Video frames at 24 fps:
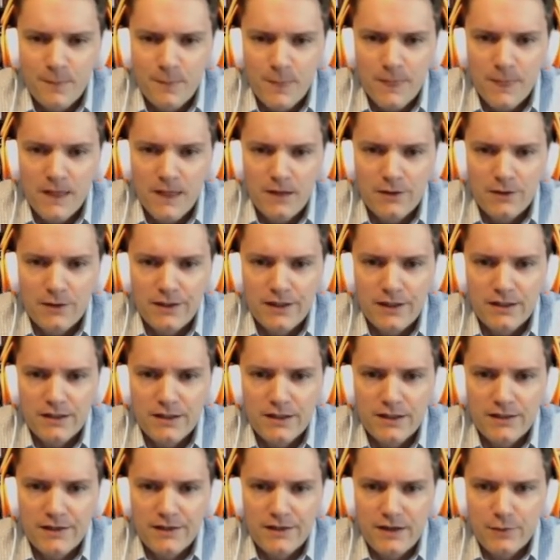Alright,
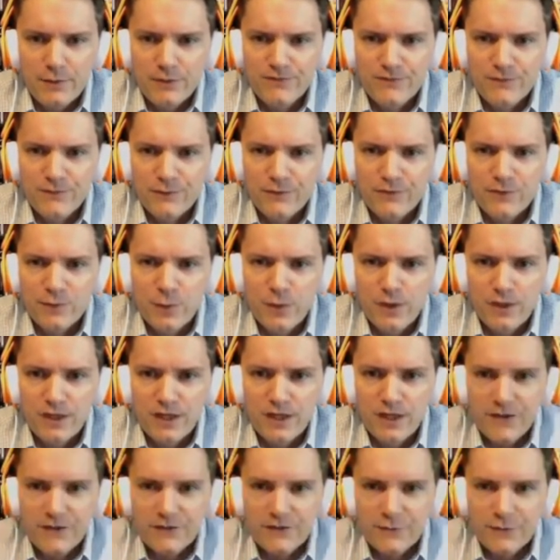that one for
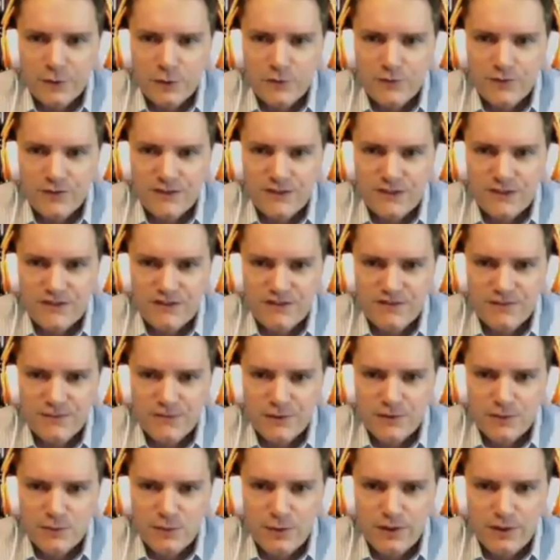29 trophies. That's the
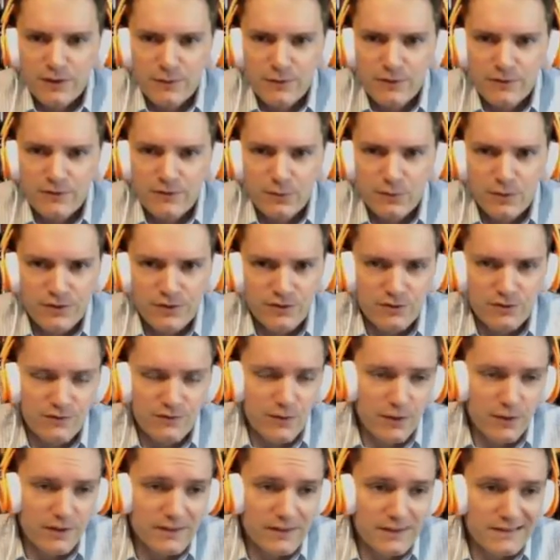first one that we've won so
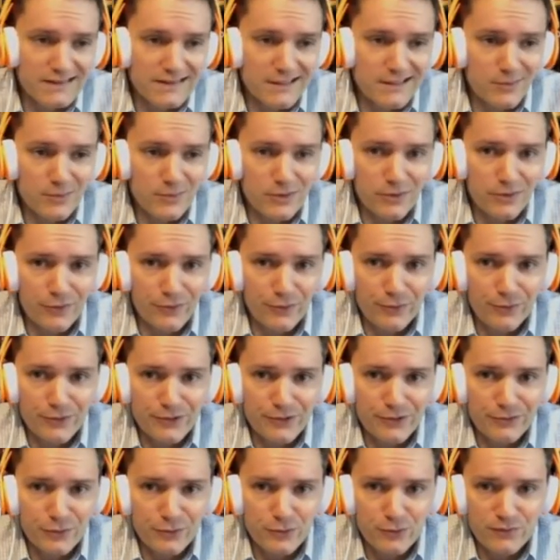far that has not been our 30
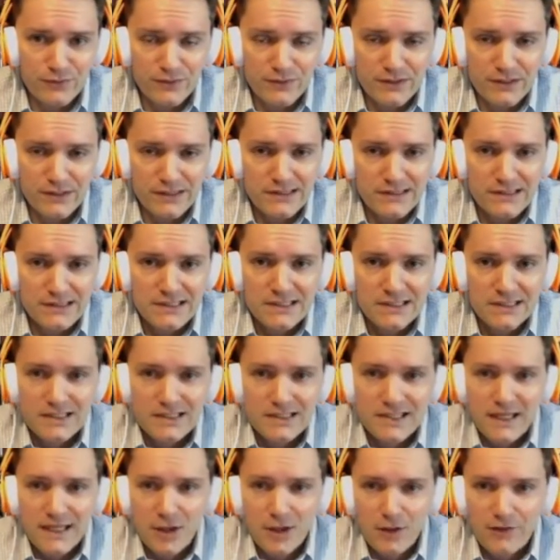trophy
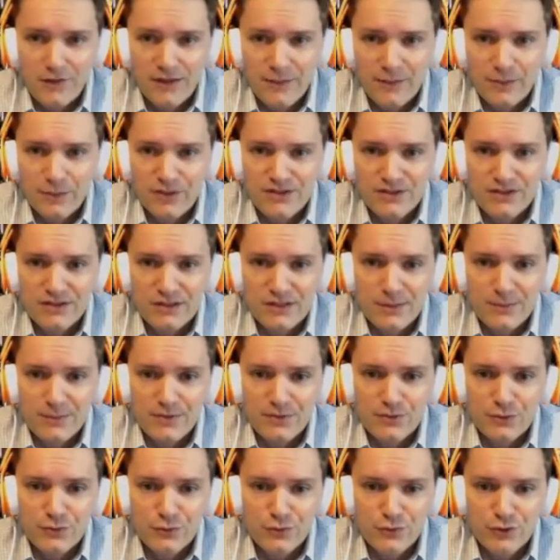count. That brings us up
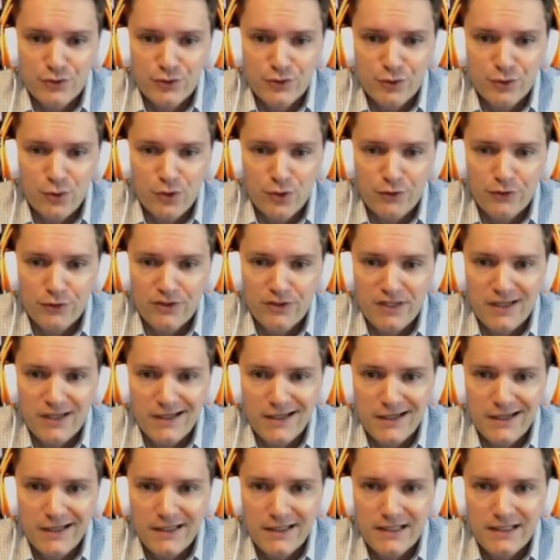to
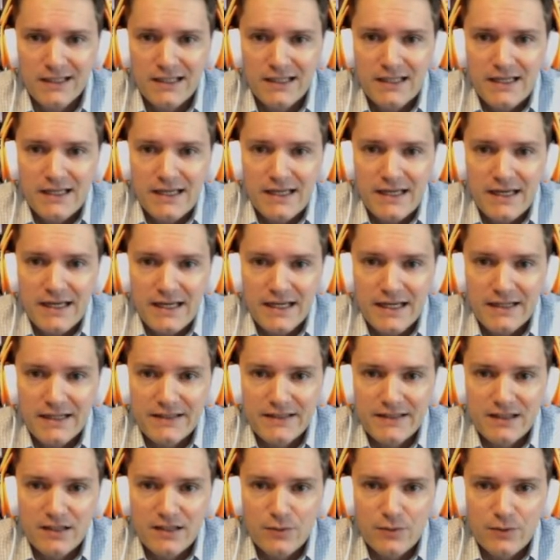209,
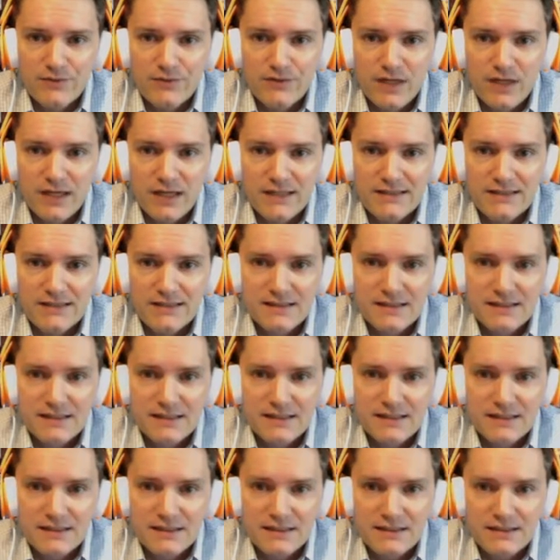and we've got
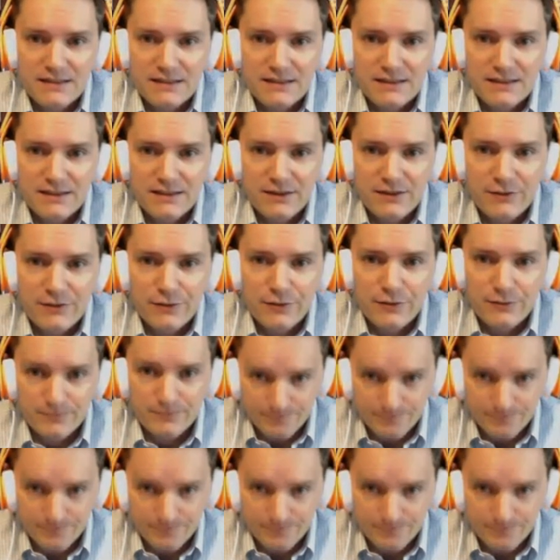another